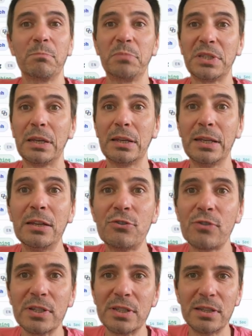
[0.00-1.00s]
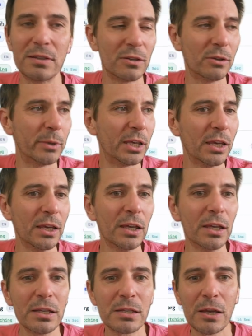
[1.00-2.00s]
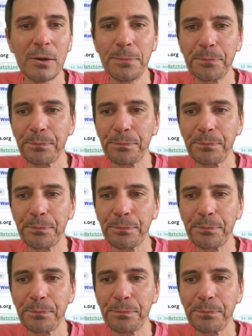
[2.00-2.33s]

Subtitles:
particularly interesting to me. So